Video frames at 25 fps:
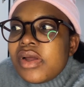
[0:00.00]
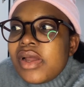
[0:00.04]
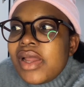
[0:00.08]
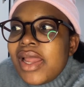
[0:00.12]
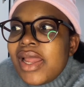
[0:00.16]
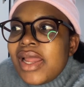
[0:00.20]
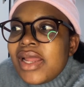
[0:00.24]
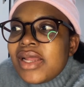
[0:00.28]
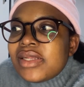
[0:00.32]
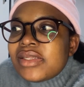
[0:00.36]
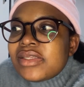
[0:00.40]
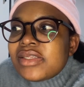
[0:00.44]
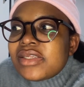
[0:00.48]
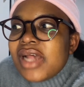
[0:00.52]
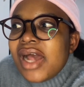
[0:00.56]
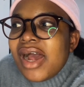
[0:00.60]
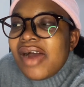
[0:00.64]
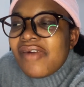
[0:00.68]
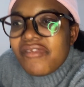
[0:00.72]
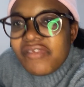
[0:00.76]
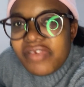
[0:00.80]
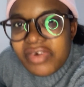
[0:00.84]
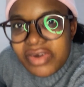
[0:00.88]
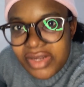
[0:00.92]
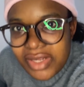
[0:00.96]
as
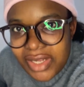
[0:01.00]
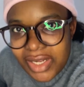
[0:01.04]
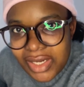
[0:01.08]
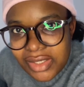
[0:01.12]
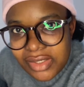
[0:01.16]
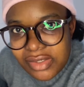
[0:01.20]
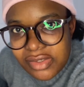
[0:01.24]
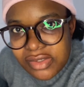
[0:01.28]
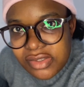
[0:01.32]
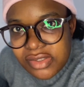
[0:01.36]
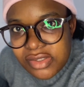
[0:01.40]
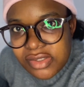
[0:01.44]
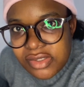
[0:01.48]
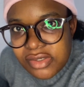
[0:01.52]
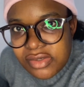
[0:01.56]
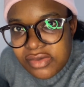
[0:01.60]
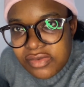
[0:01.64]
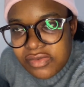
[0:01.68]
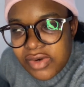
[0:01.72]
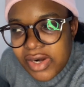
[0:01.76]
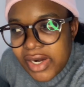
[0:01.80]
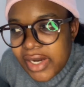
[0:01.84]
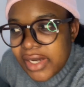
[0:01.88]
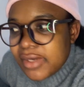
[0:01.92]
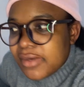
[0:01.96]
Africans,
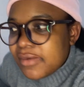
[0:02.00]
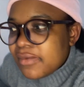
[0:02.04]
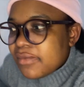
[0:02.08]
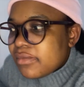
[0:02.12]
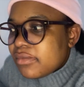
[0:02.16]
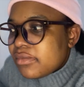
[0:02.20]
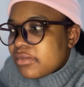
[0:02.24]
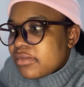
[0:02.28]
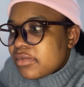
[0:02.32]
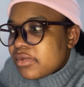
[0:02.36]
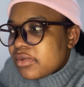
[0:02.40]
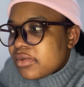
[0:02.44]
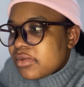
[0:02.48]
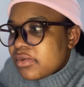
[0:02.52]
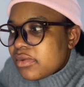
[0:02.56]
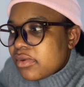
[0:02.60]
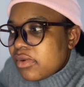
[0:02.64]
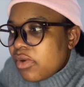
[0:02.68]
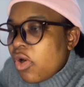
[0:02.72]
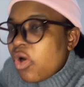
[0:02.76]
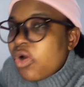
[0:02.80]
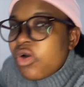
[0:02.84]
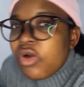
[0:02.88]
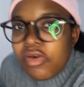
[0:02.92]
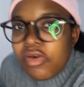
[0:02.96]
right? All